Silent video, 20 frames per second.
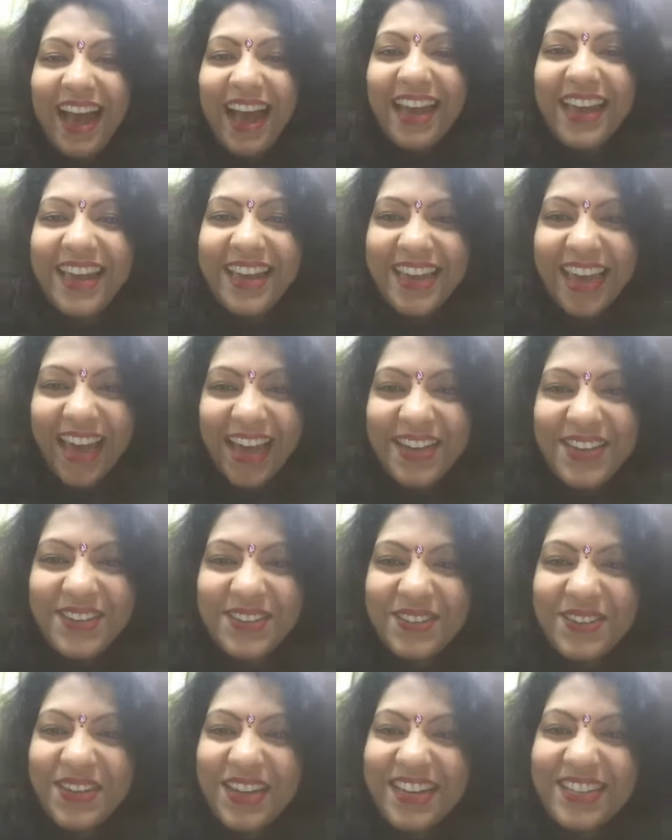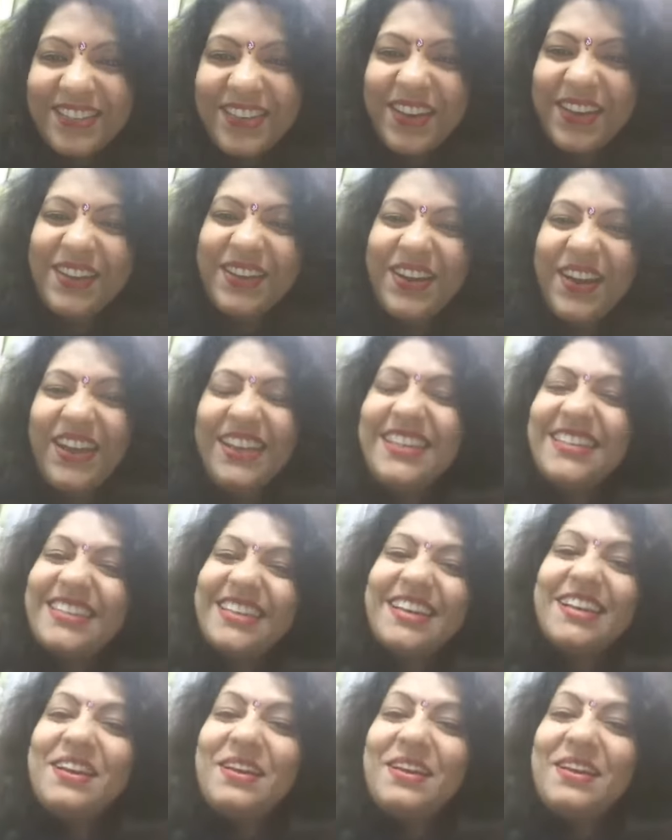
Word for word: I can do it or not,